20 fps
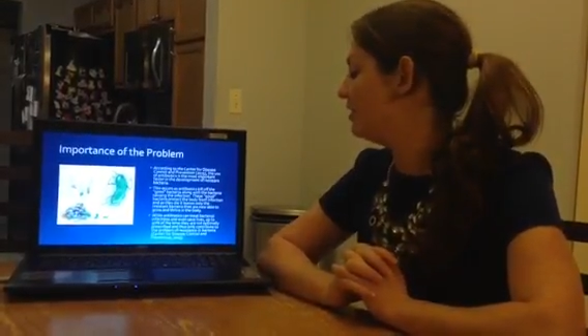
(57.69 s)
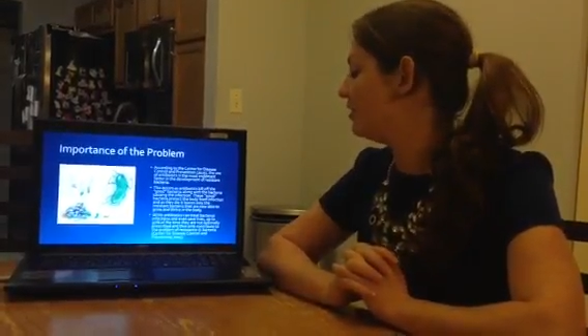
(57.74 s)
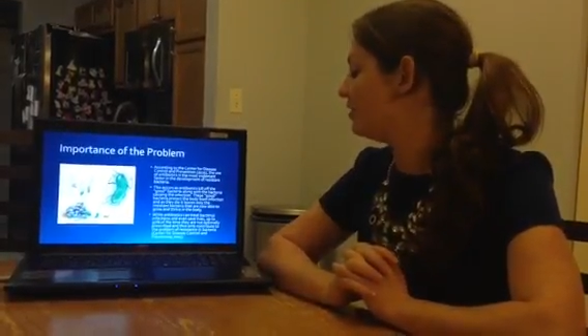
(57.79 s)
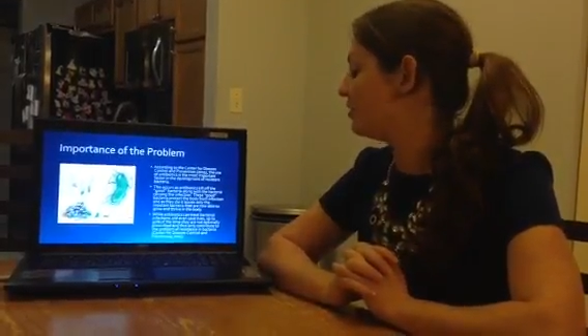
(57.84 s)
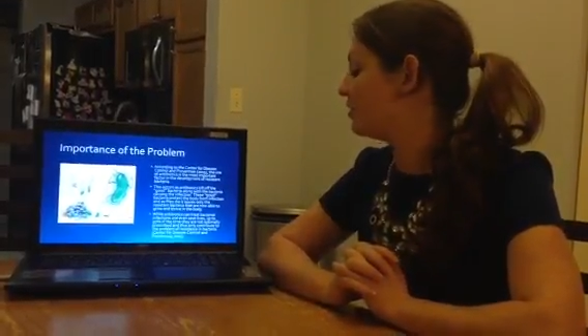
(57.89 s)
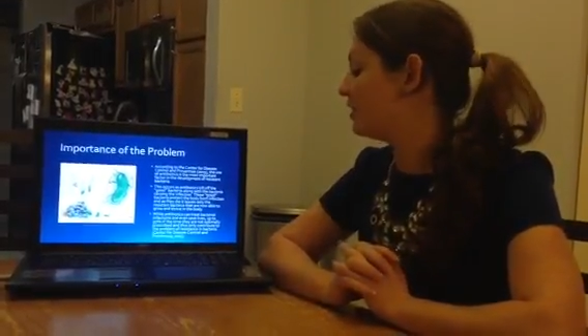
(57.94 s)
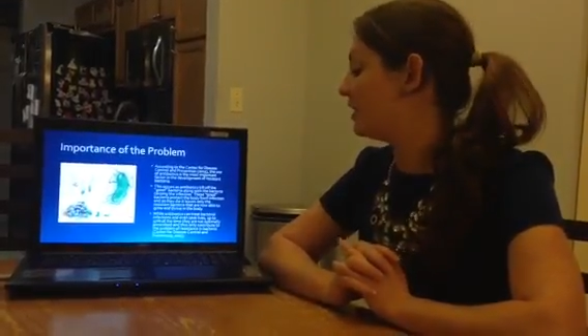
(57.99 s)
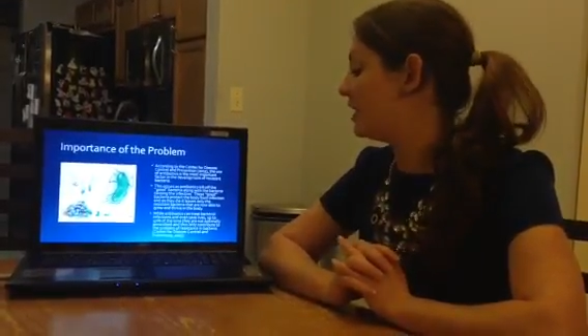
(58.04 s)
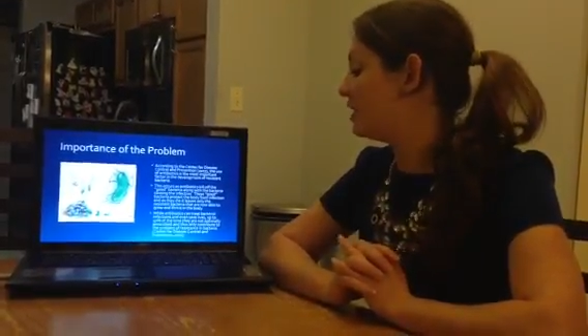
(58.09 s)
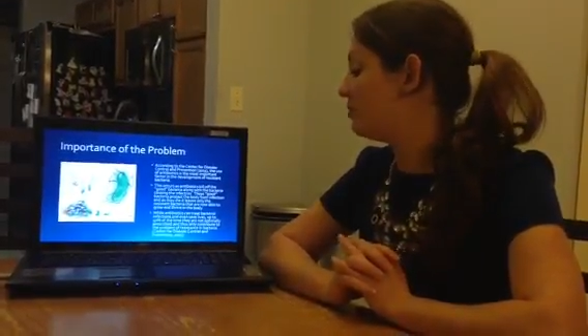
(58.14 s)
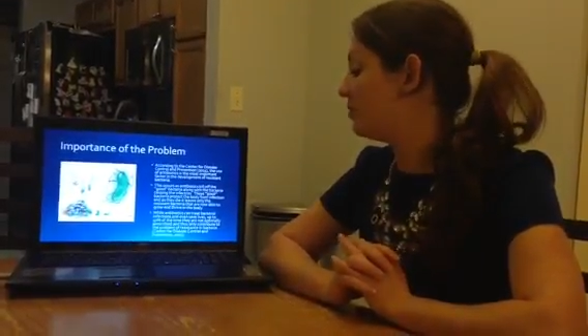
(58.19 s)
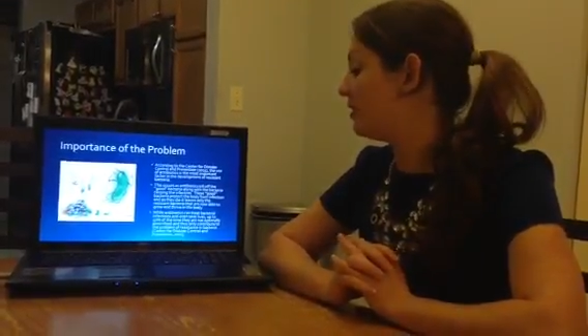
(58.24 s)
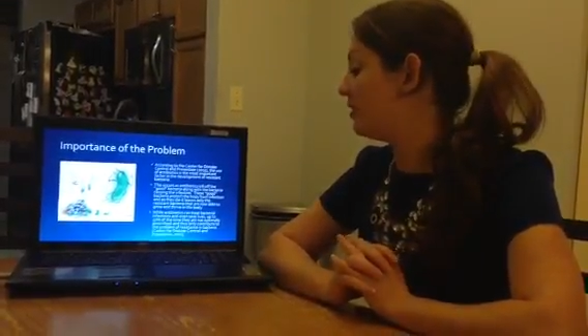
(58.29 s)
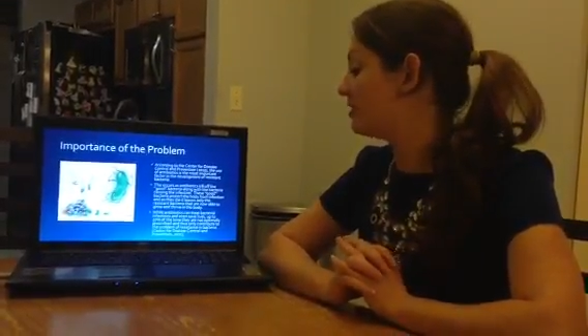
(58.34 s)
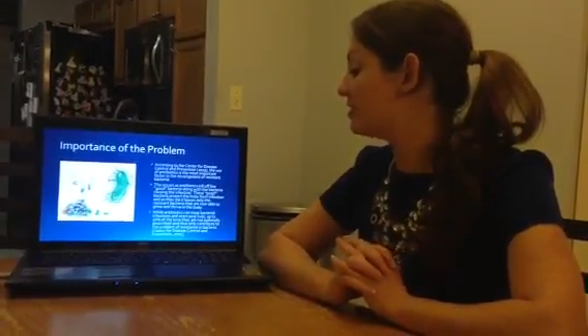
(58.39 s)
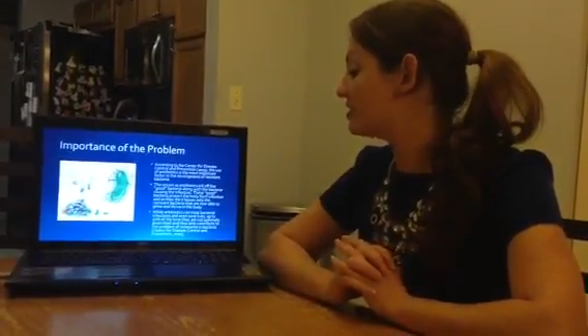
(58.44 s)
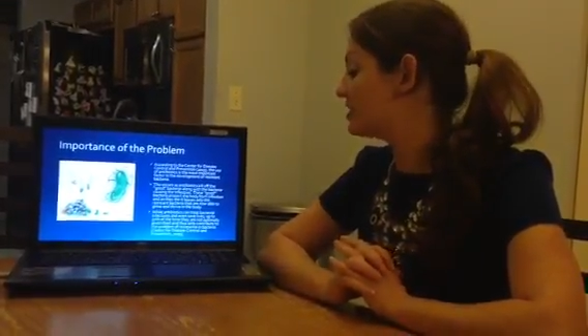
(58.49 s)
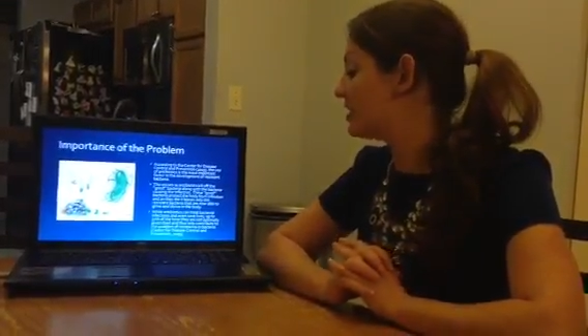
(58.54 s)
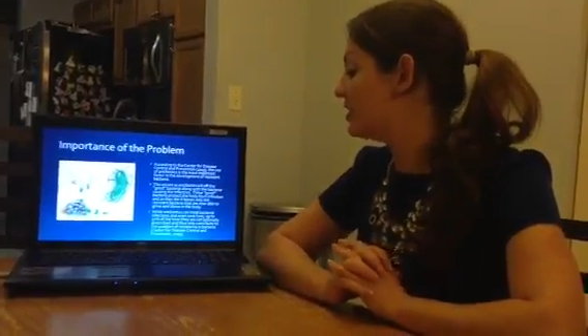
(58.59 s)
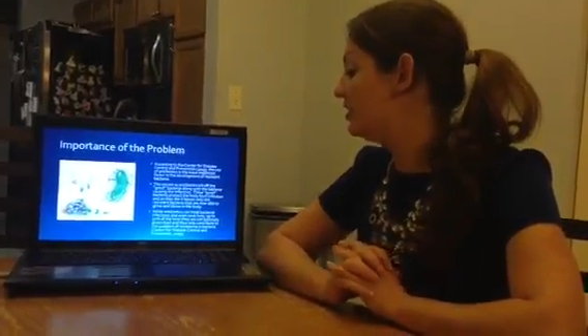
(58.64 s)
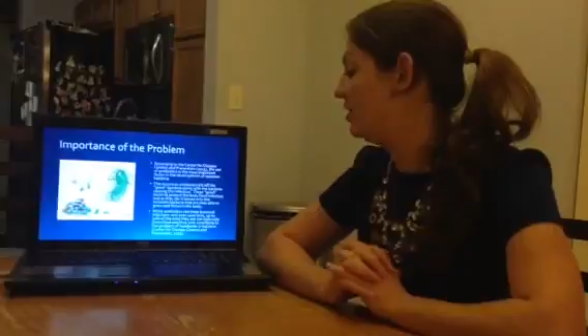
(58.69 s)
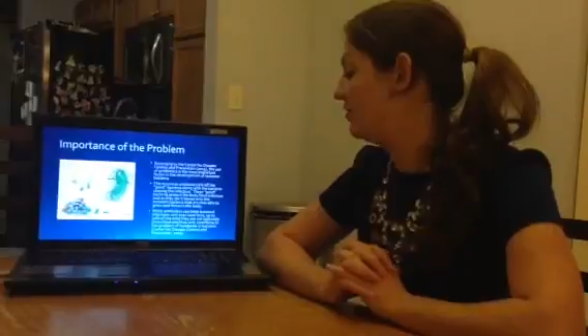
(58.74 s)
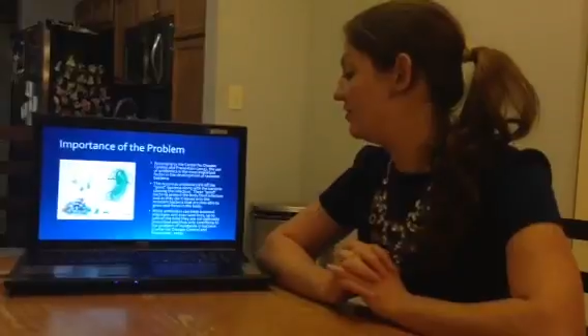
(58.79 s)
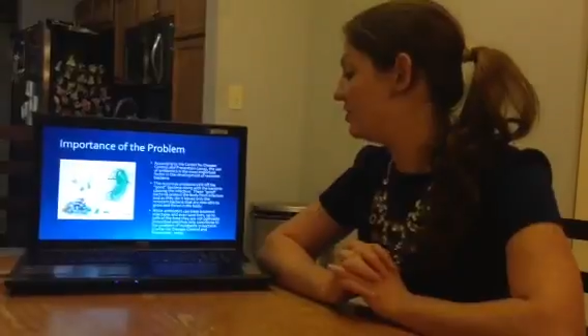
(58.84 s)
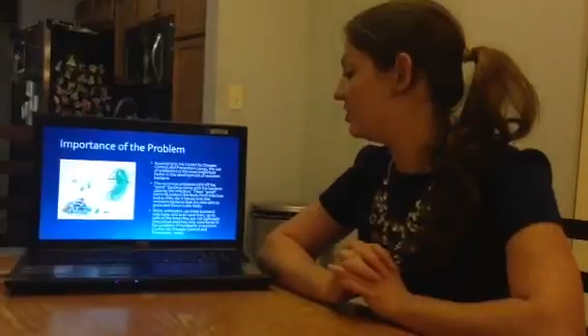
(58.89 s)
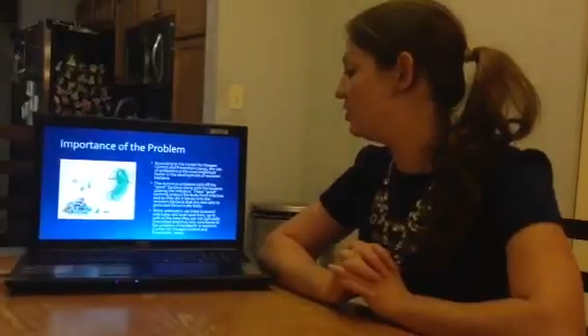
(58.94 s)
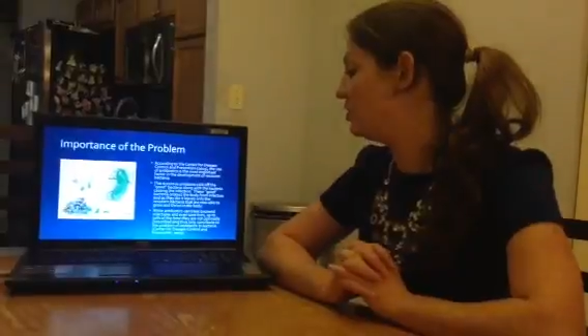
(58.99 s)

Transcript: the